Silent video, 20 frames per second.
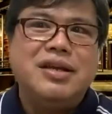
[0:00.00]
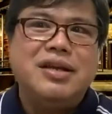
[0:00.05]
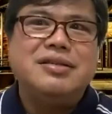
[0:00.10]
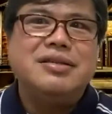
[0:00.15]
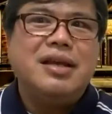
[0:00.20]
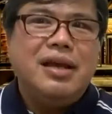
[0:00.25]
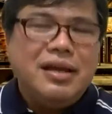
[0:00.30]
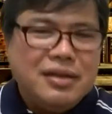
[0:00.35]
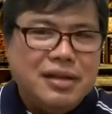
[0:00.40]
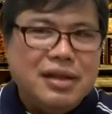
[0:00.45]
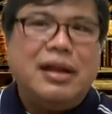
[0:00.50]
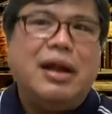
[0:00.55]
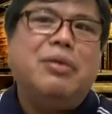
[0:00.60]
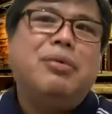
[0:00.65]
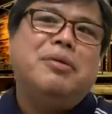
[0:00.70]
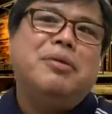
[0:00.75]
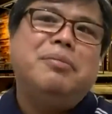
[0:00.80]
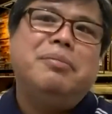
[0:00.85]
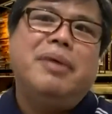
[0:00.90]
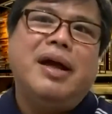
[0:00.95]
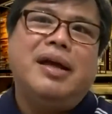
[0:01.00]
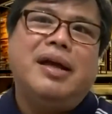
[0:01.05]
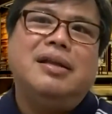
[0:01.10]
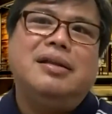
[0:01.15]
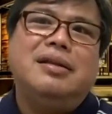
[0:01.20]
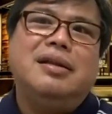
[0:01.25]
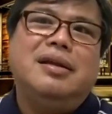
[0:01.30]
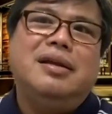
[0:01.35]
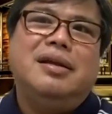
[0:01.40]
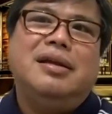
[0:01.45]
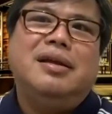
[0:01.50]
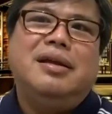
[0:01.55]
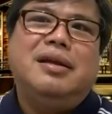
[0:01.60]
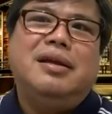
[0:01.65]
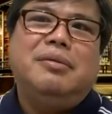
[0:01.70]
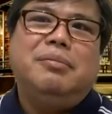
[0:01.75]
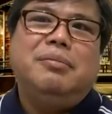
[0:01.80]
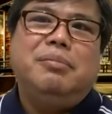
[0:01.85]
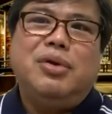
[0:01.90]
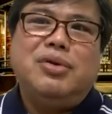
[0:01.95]
than our mind.
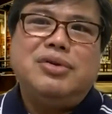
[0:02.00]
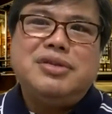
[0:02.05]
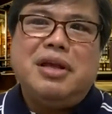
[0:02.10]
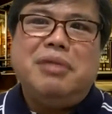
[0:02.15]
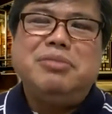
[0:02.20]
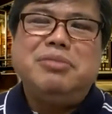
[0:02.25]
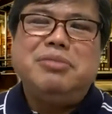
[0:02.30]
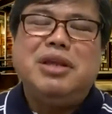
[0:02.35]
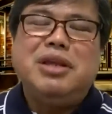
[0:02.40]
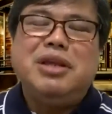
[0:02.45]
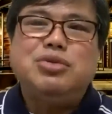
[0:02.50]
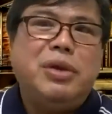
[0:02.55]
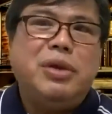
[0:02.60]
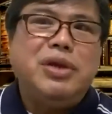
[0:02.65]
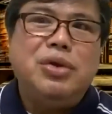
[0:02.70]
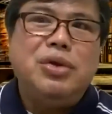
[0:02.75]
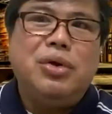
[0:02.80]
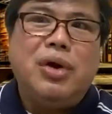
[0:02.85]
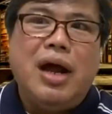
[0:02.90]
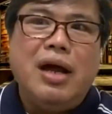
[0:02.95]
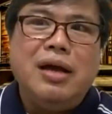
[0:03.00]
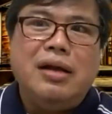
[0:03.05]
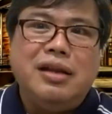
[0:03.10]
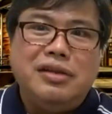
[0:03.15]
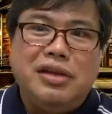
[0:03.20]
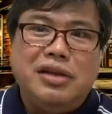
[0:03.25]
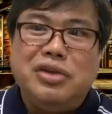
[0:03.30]
Because sometimes when you're hungry, did you